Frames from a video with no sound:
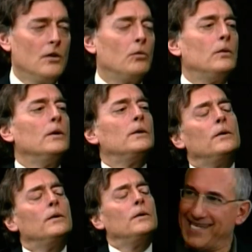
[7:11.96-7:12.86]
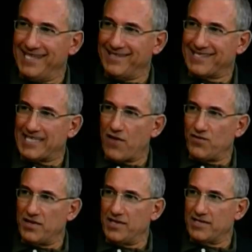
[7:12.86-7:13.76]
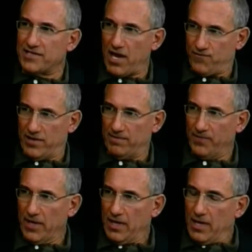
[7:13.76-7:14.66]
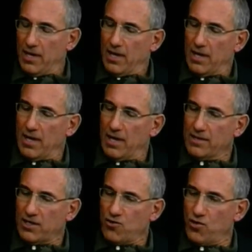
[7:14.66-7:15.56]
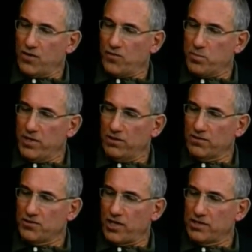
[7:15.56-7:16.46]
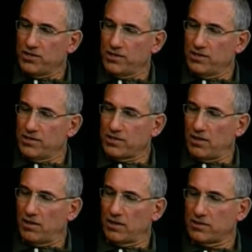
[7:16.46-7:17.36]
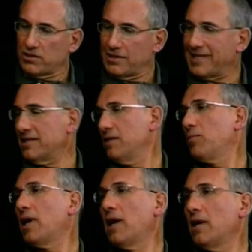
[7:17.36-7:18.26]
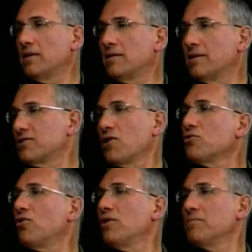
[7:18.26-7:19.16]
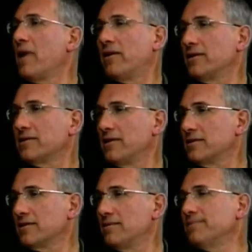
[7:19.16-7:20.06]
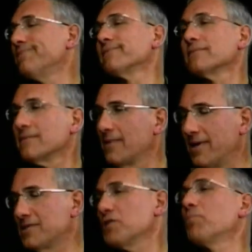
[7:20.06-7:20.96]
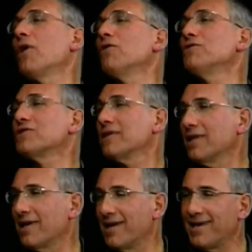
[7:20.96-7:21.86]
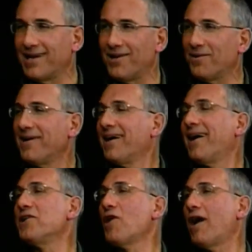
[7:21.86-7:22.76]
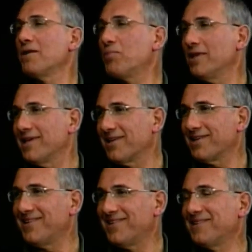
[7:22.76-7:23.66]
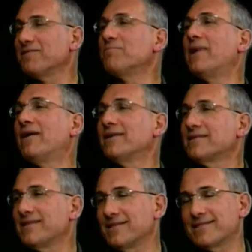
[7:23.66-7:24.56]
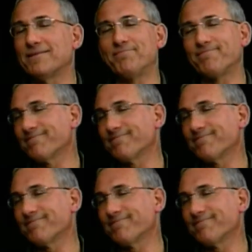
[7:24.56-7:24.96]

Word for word: Since nineteen seventy-seven, uh, the Court of Appeals judges are selected by the so-called merit system. It's supposedly, you know, a non-political merit system.